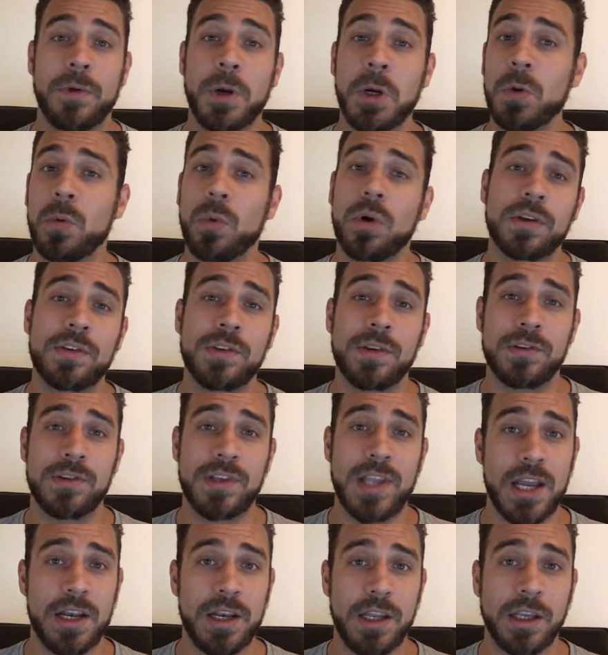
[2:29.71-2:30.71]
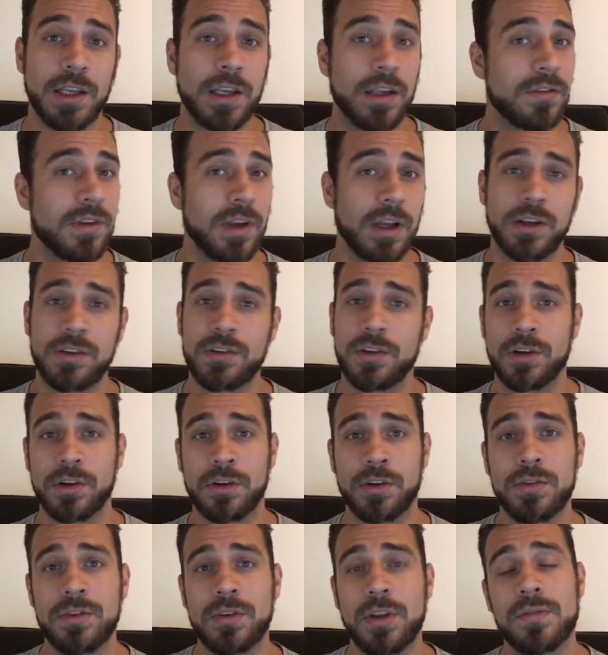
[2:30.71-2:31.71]
very well standing against
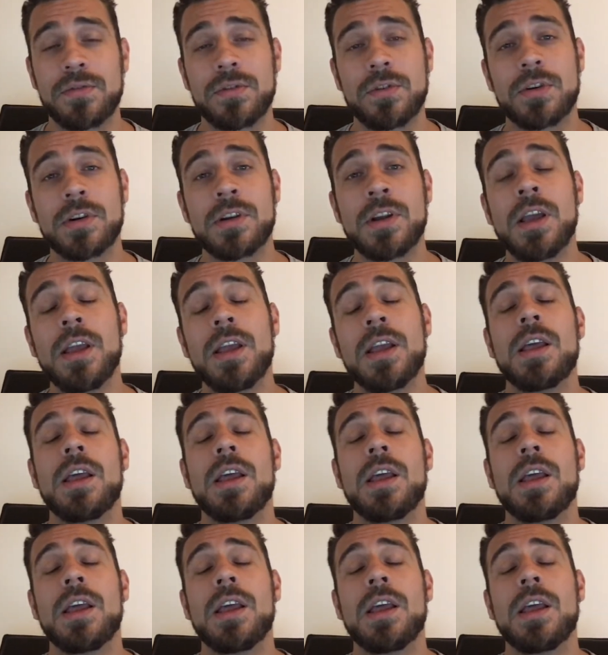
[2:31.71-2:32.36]
Alexander Gustafsson.